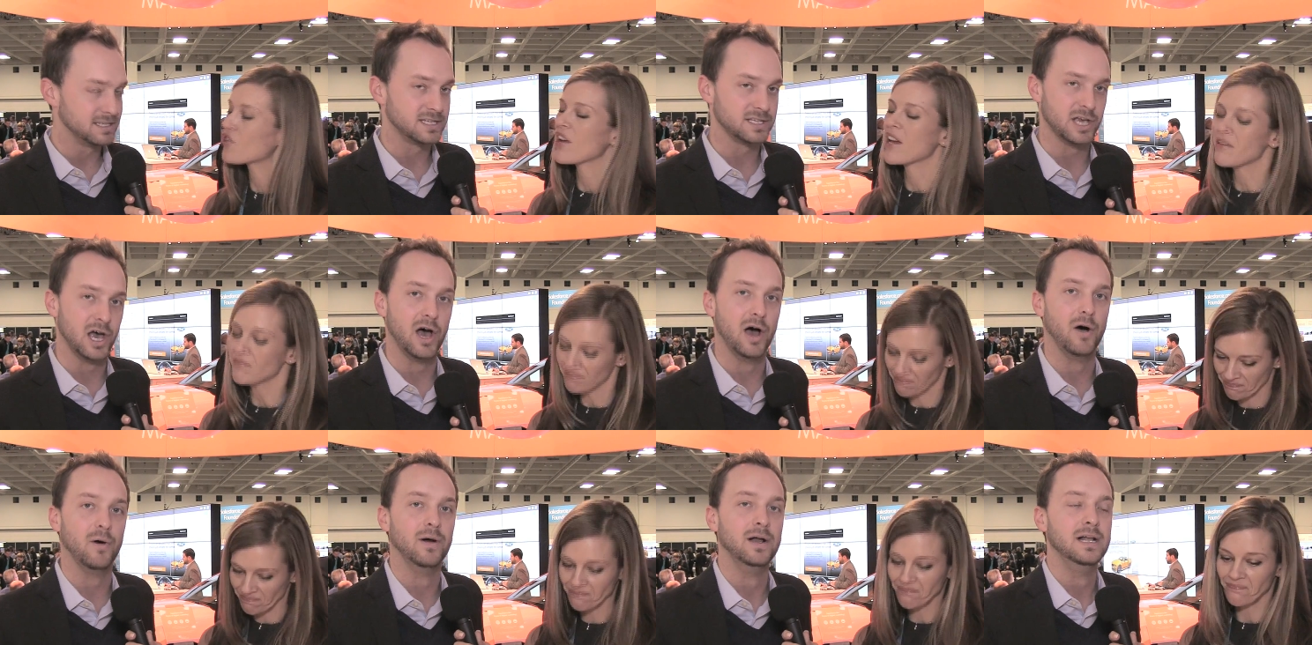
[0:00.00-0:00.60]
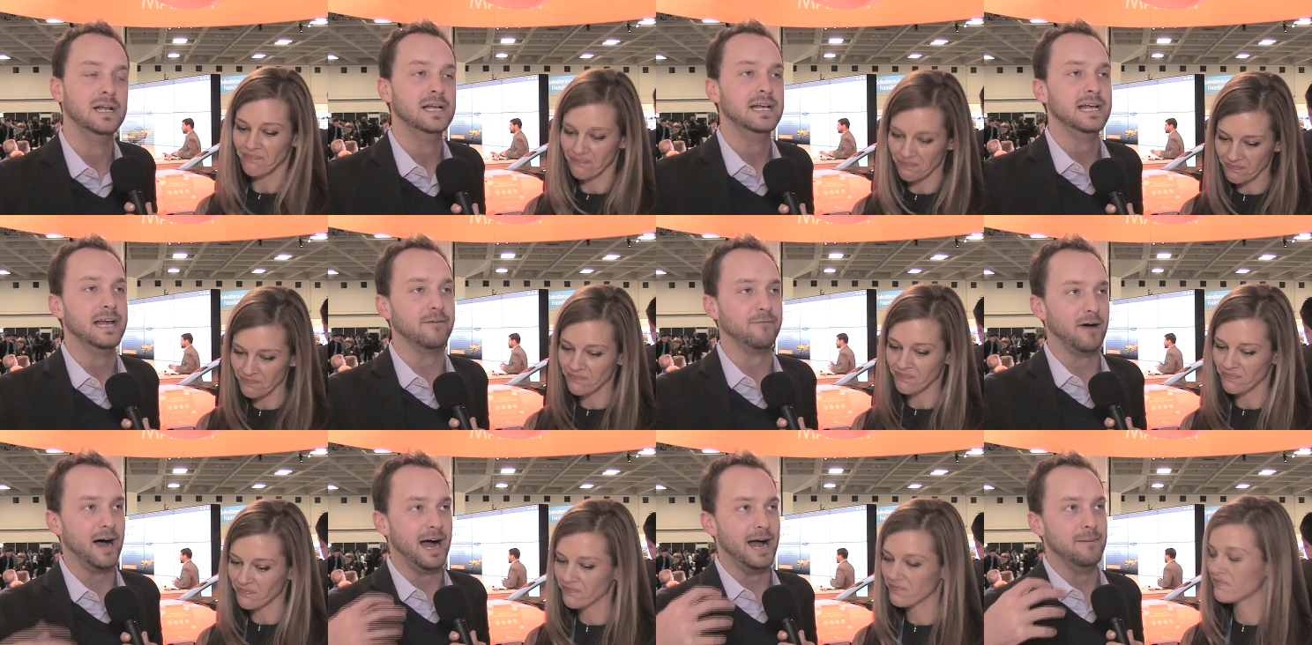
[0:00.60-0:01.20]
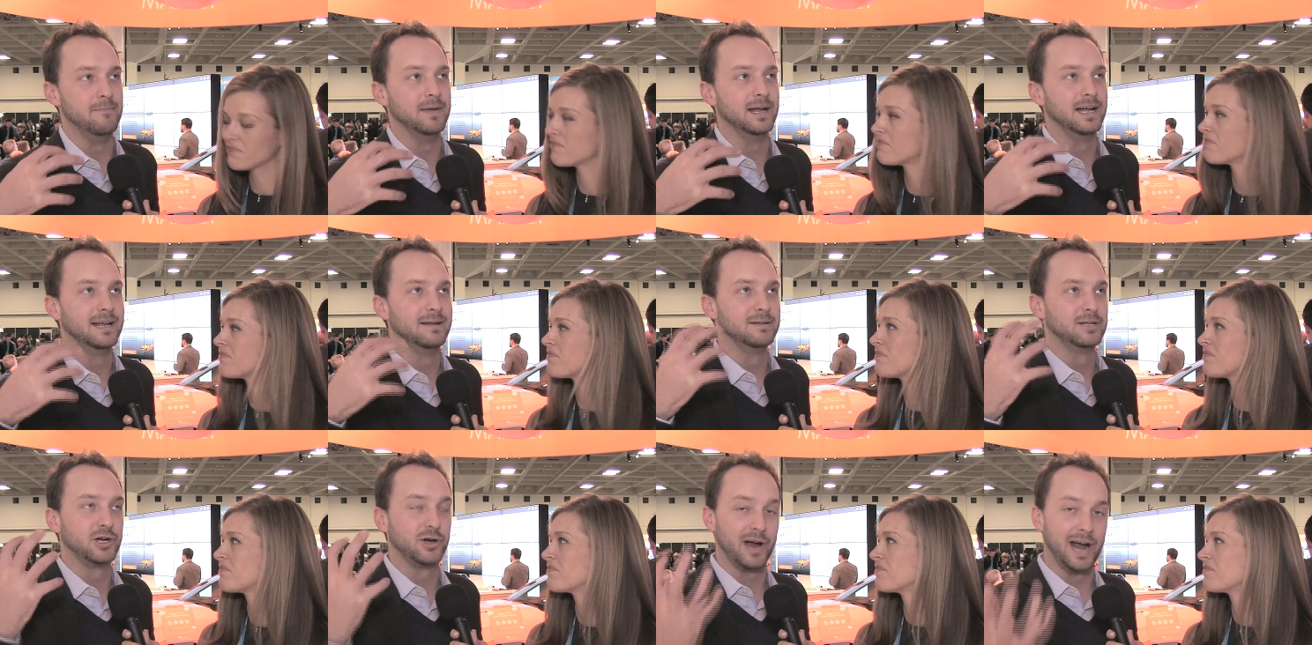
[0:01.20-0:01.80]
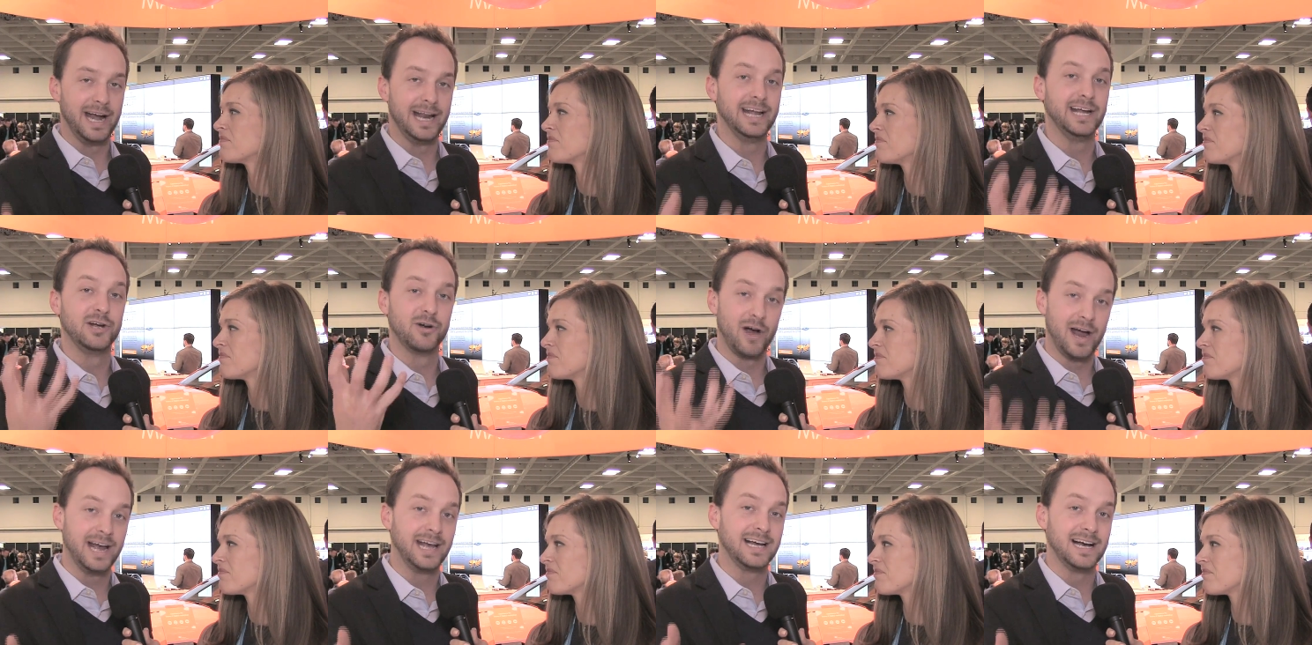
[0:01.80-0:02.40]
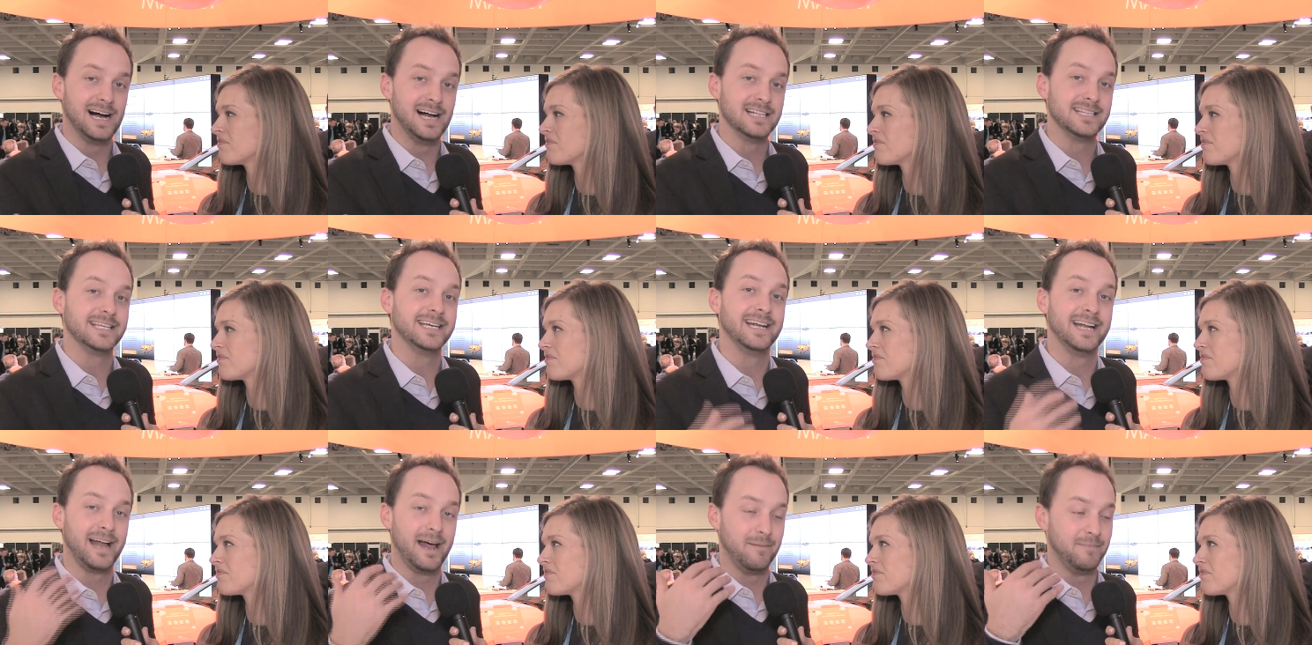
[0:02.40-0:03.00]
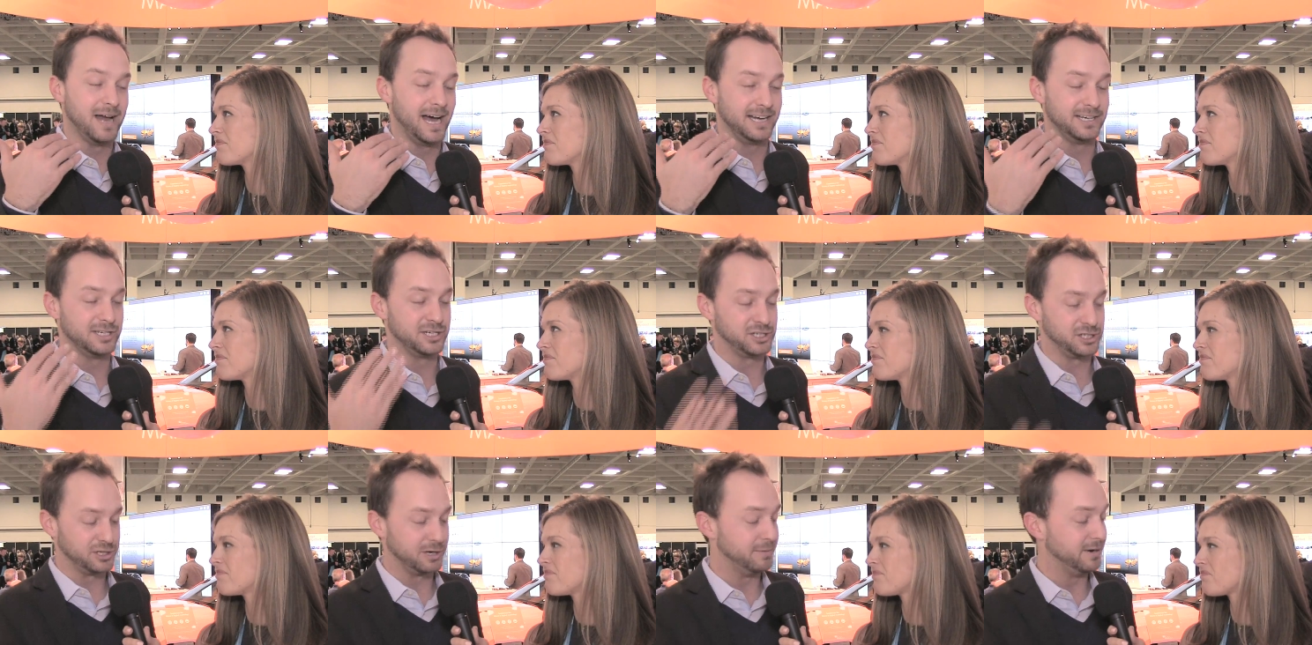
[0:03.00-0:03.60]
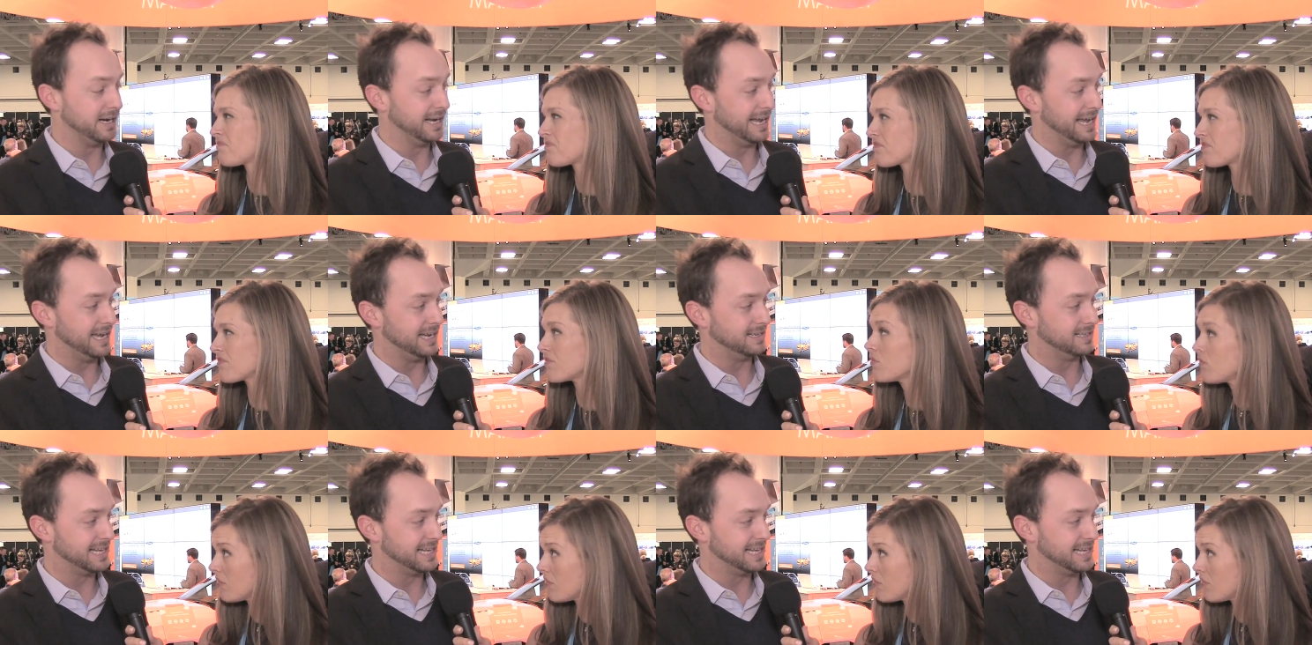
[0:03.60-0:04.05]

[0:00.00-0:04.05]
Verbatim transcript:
Speaker 1: So if I'm creating great content and I'm not distributing it,